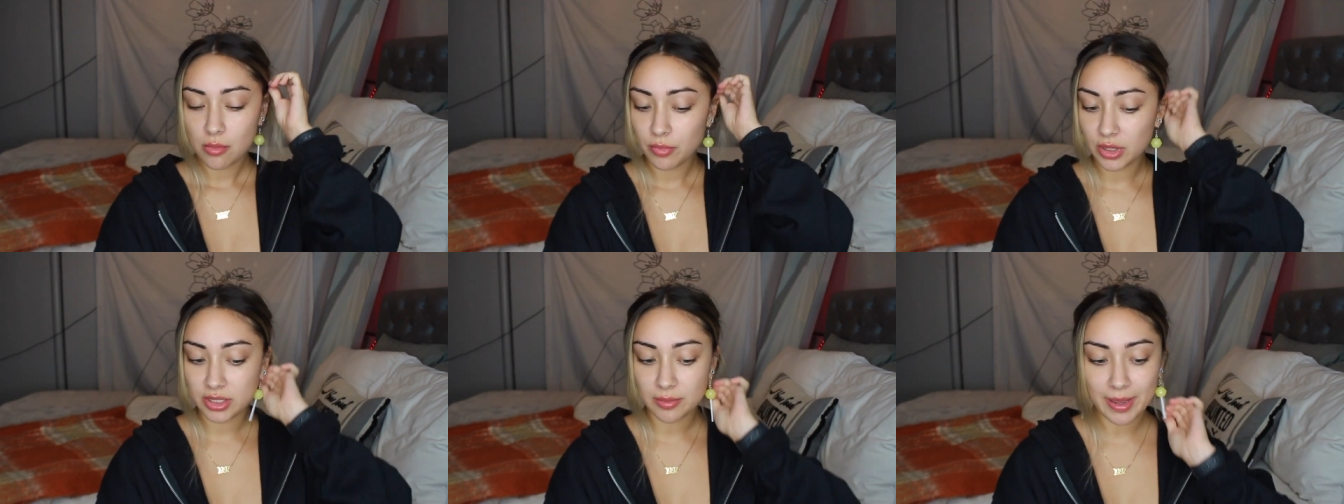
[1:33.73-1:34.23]

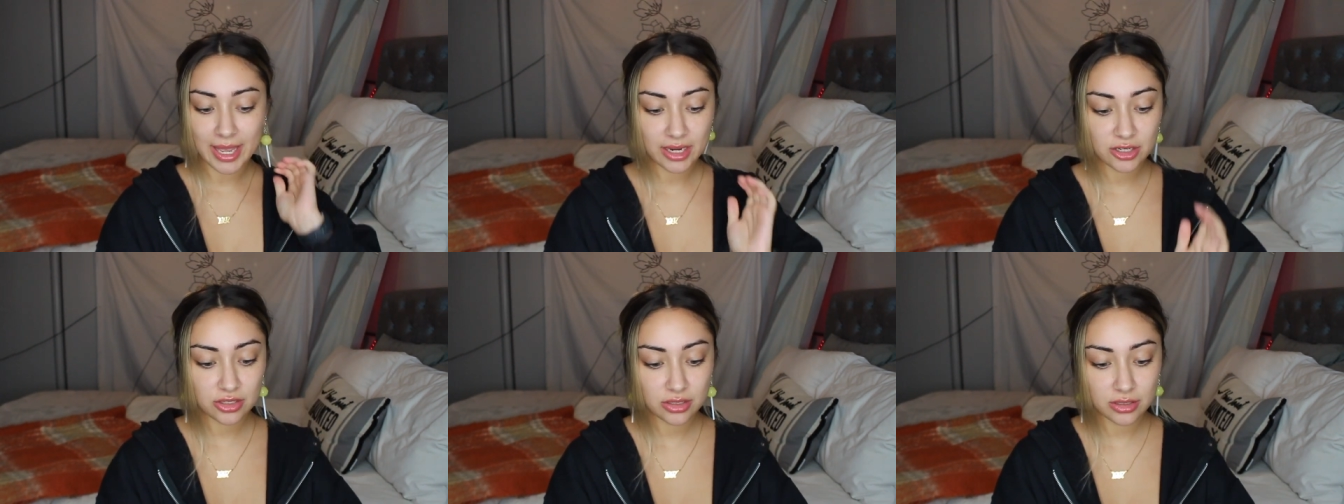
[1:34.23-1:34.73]
But the
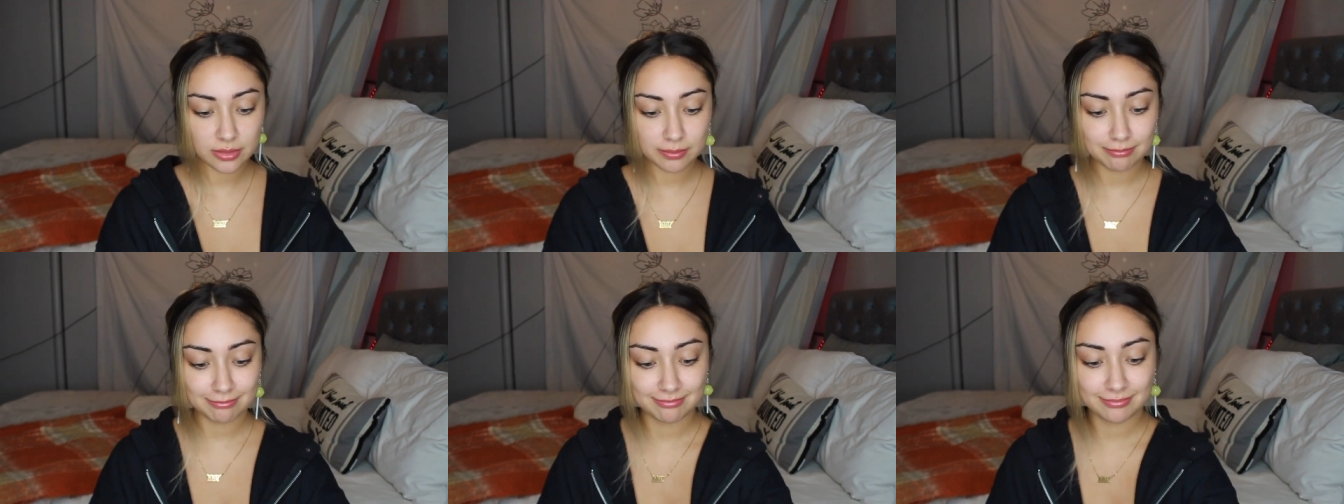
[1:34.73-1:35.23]
packaging,
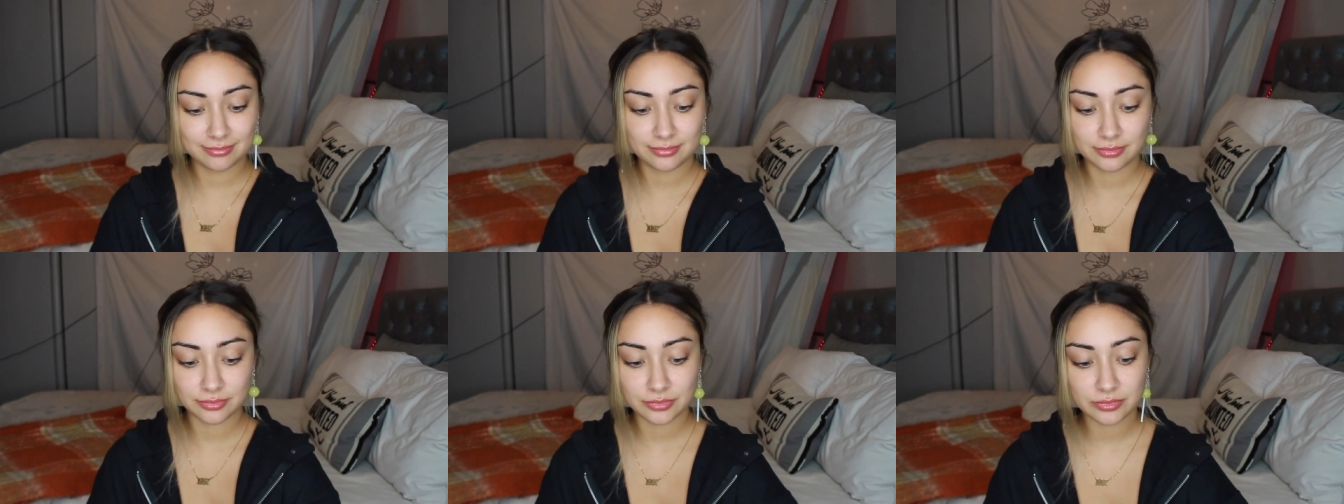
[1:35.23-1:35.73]
mm,
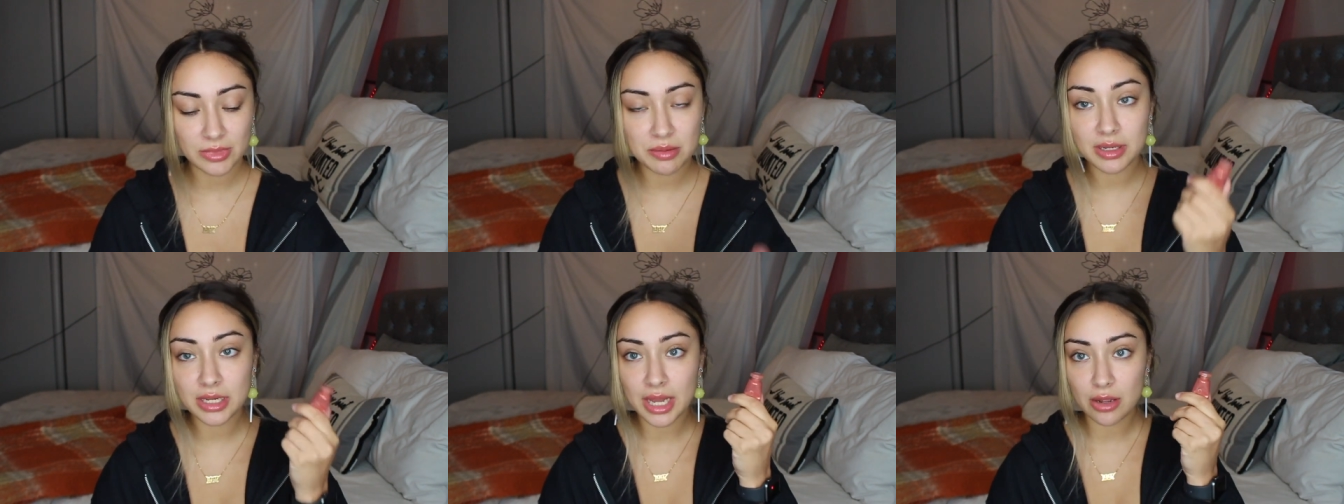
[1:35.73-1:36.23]
I
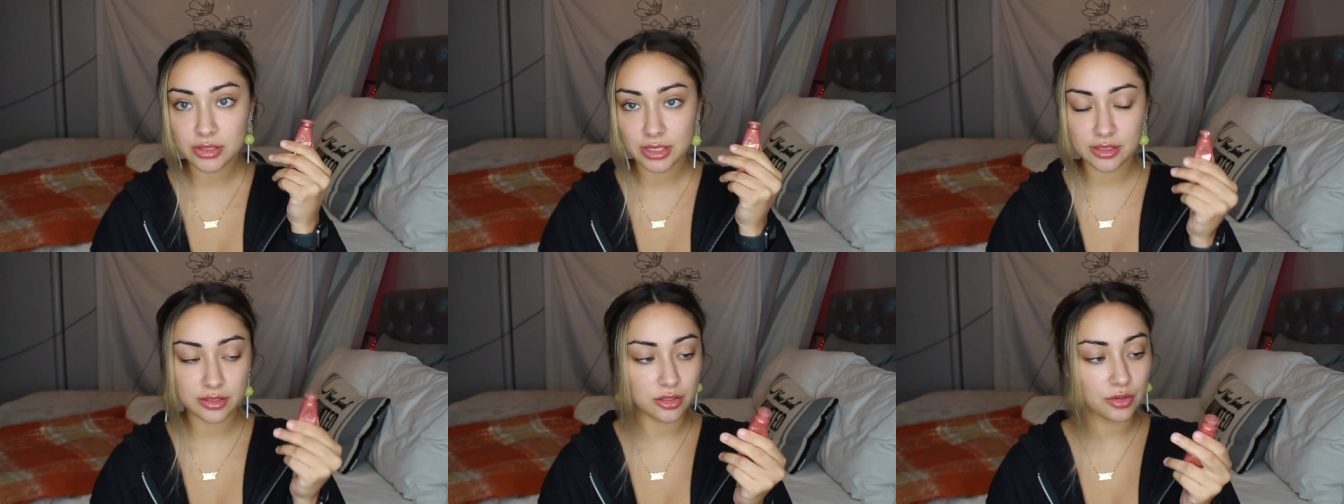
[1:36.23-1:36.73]
mean, the outside
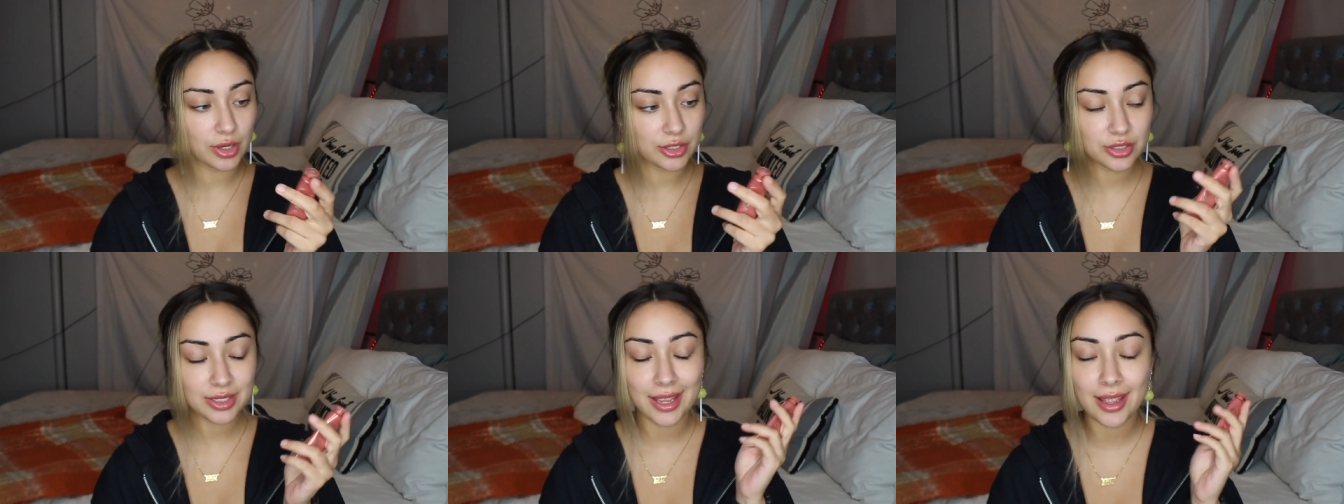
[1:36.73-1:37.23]
is cute. I
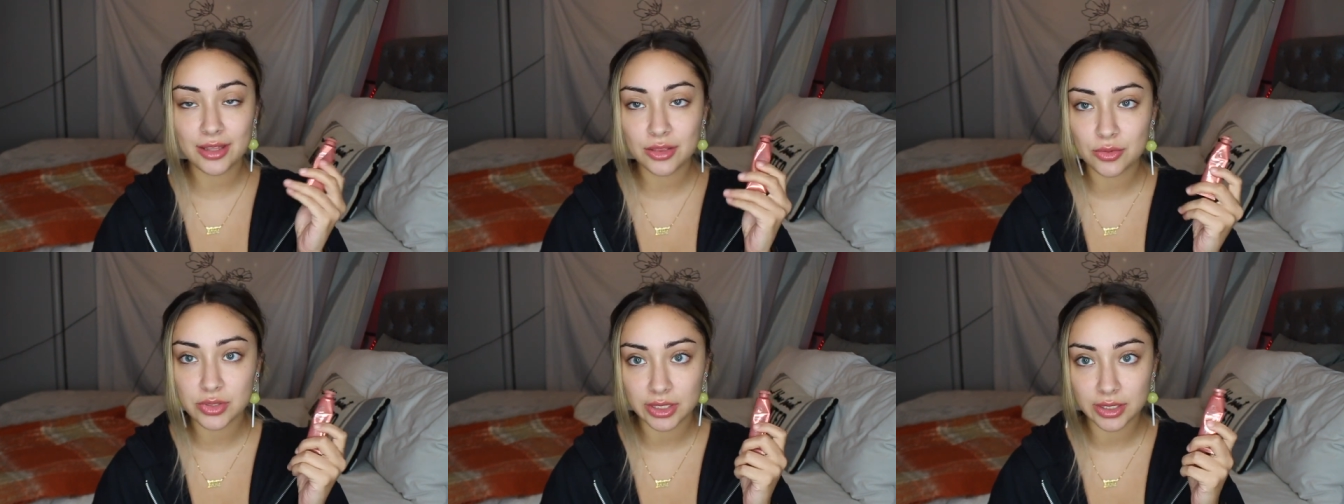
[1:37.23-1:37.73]
just hate
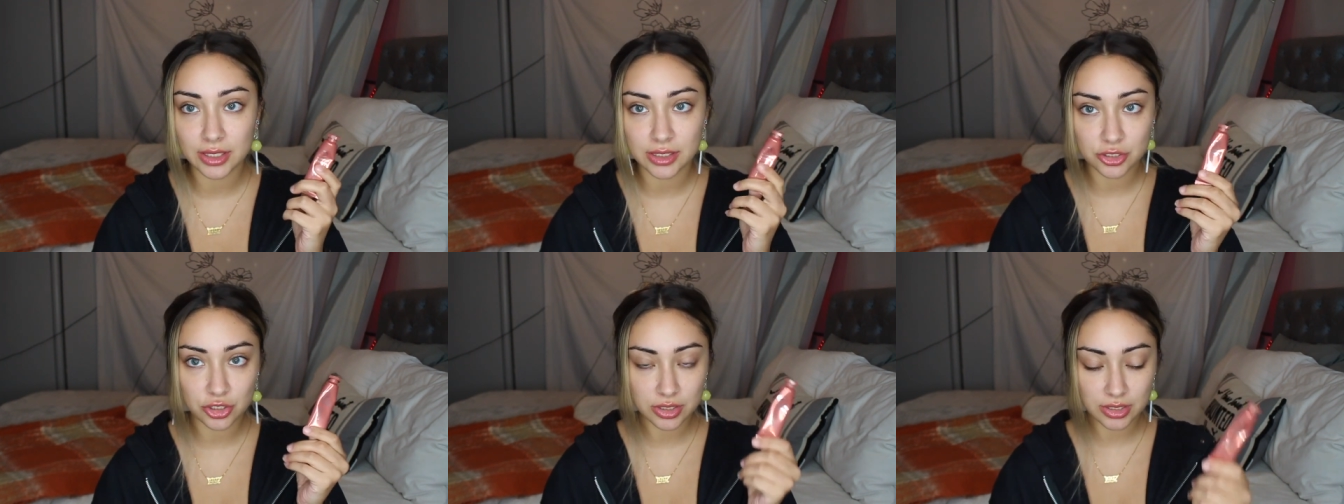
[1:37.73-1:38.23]
those
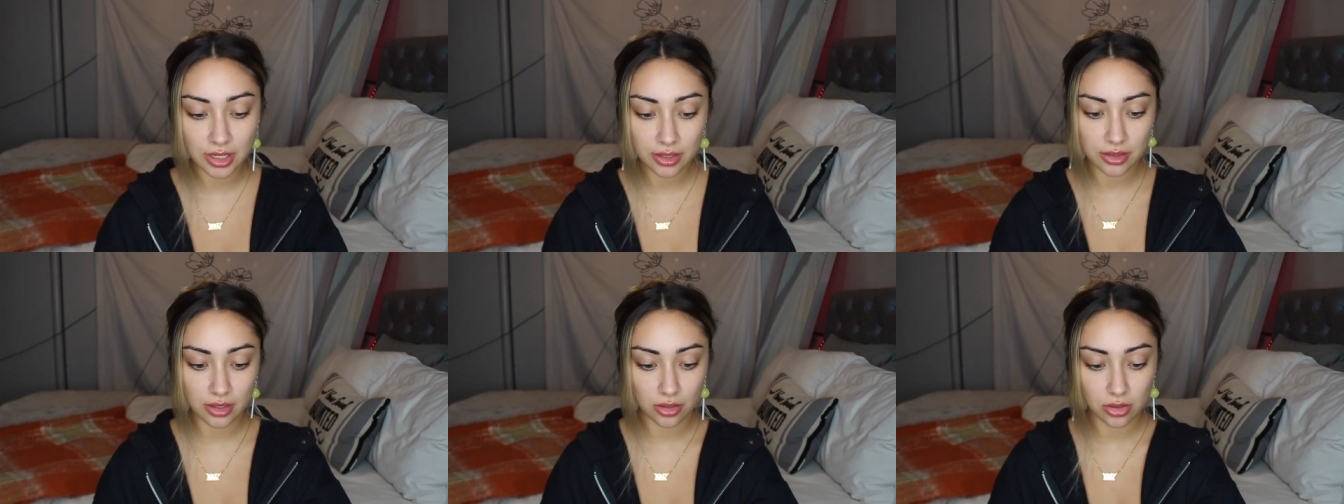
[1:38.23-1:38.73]
lids, just like
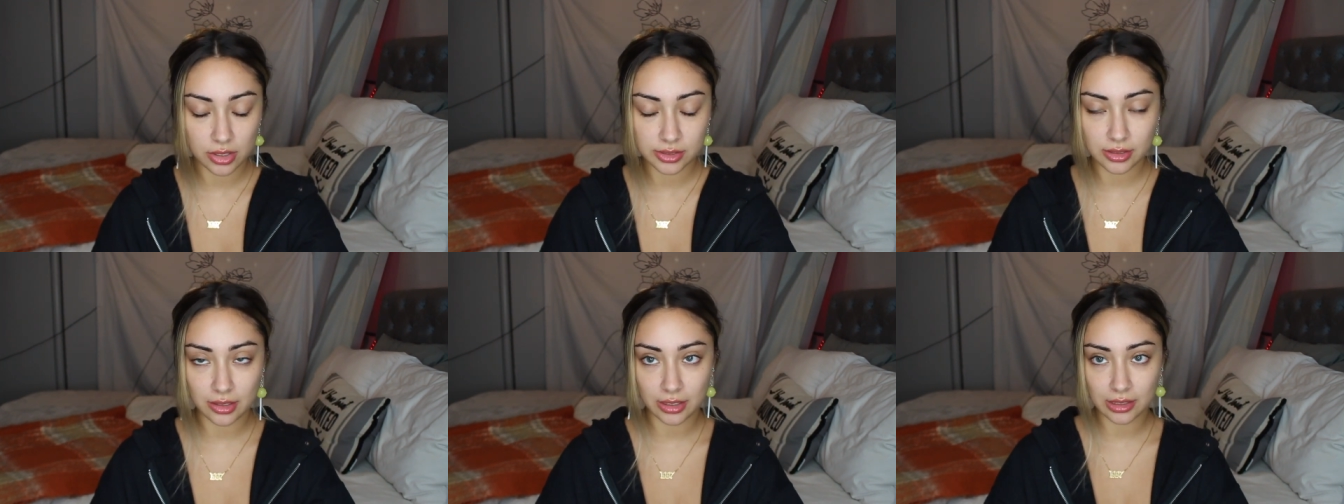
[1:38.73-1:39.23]
the
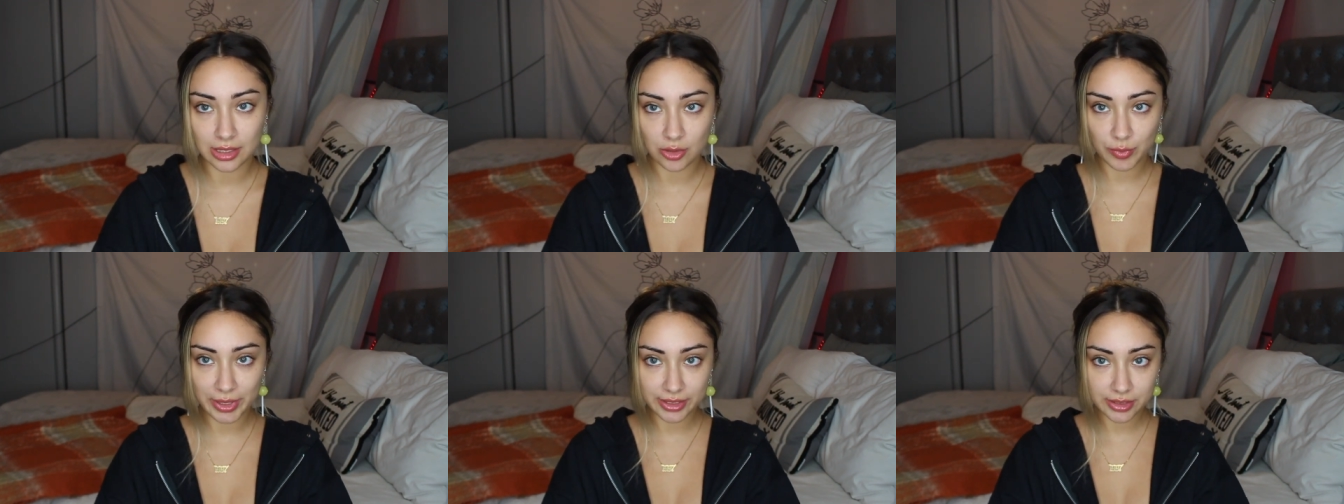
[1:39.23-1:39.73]
Glossier Cloud
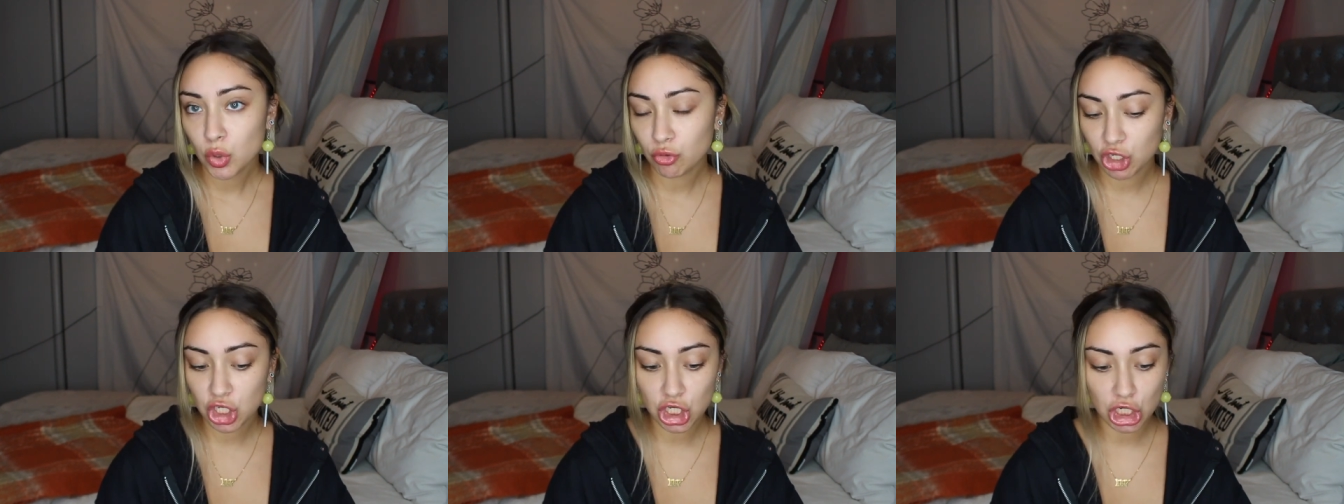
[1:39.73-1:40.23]
Paints.
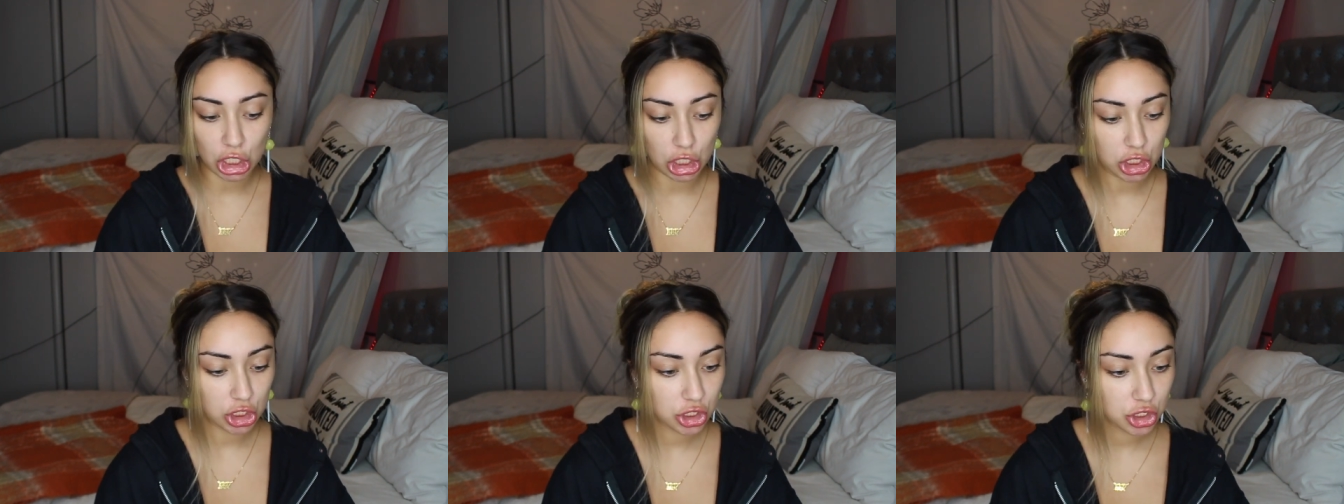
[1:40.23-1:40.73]
Okay,
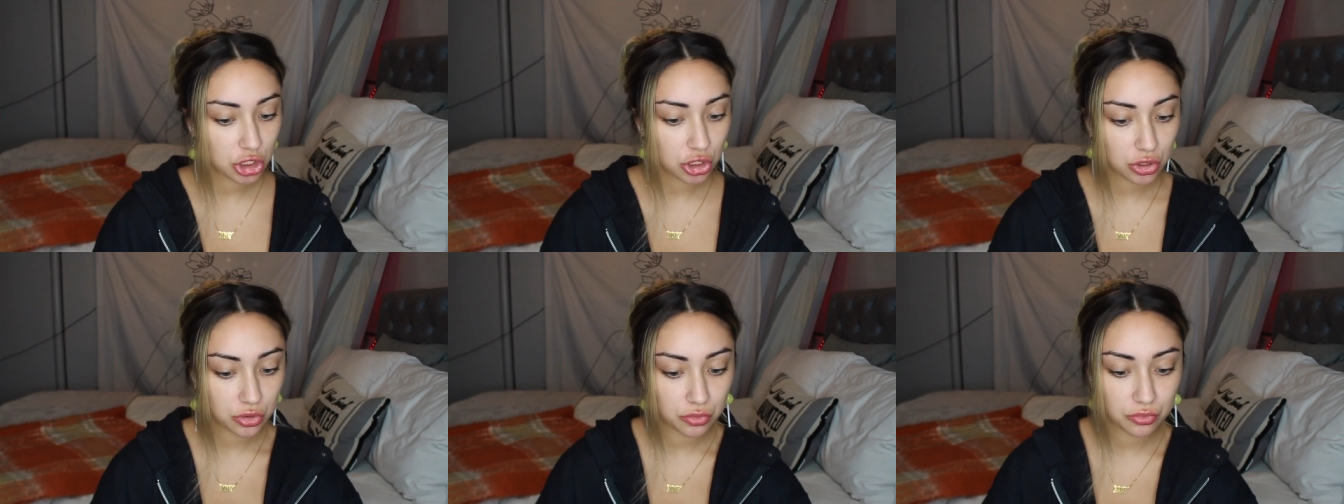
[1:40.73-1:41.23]

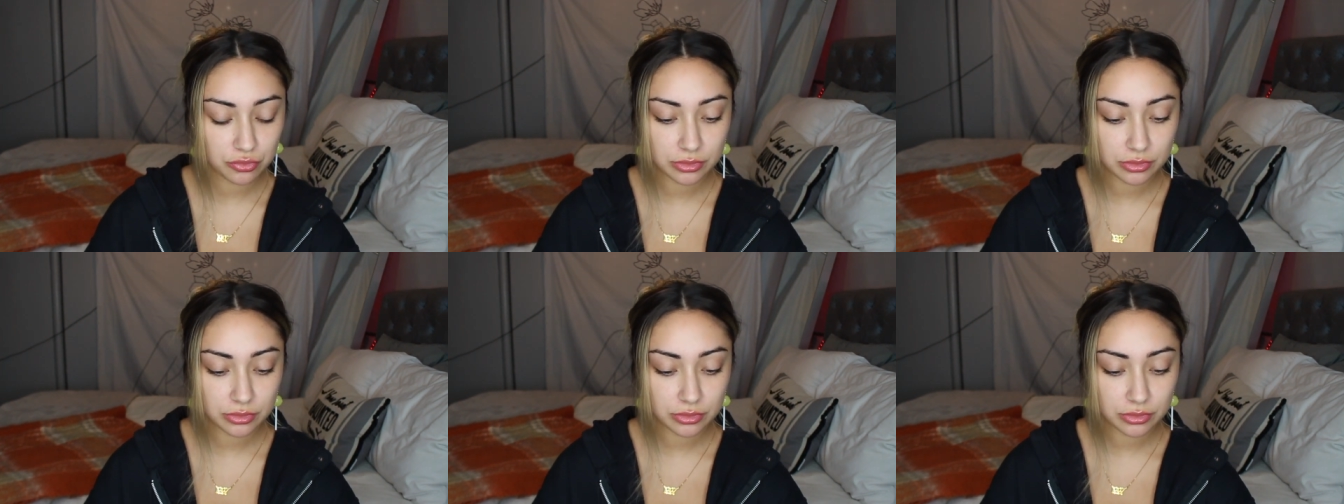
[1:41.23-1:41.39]
sure.